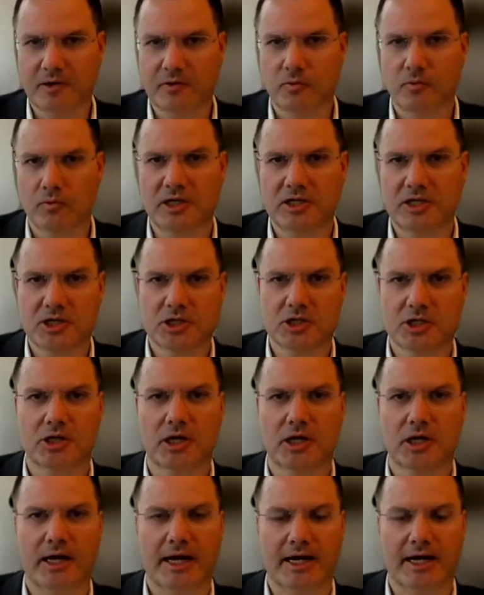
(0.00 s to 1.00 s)
but
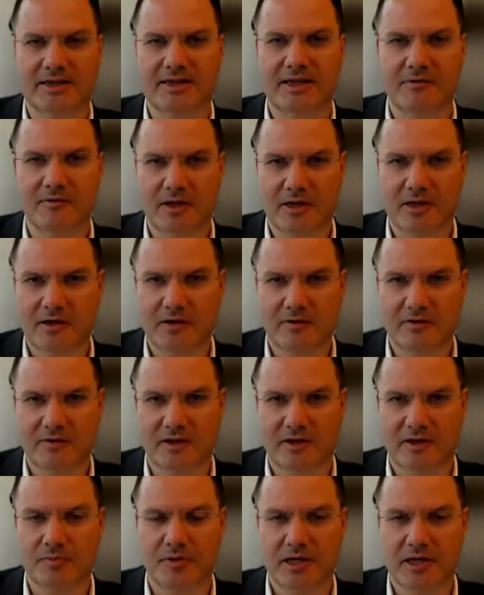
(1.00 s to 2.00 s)
which
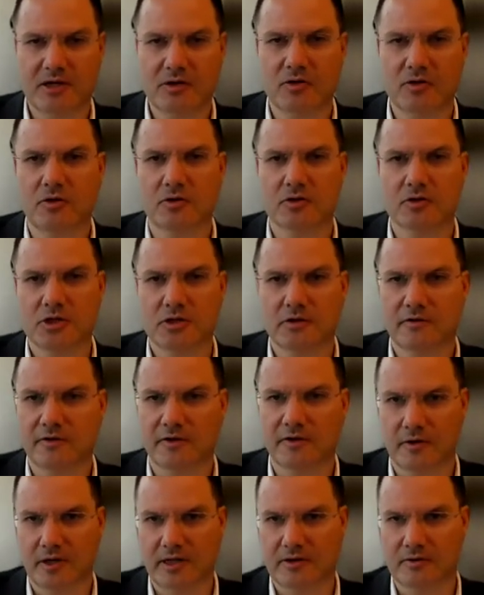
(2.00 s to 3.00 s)
activities and
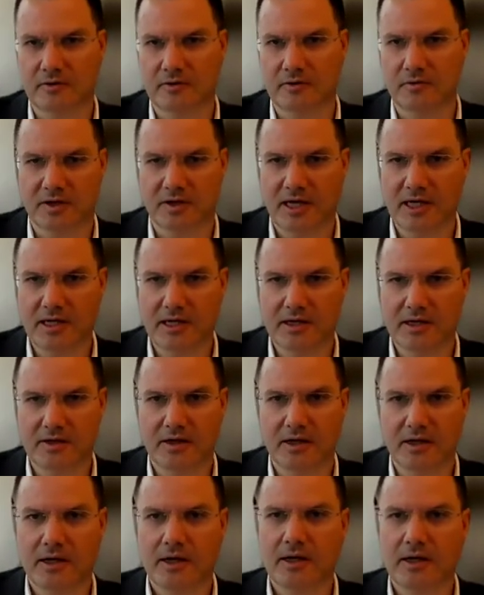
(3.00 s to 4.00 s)
precautions you need to
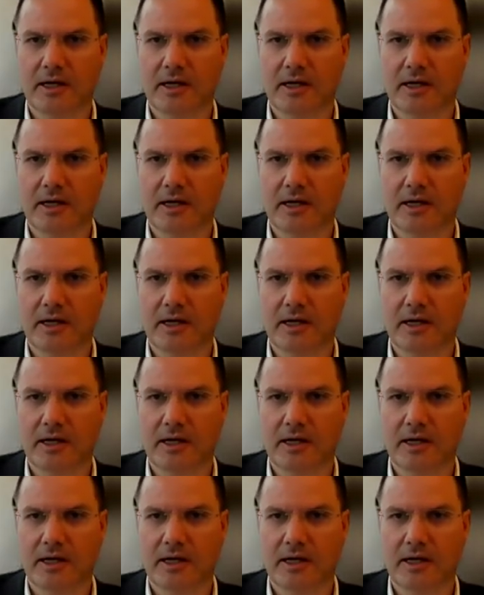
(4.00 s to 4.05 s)
take,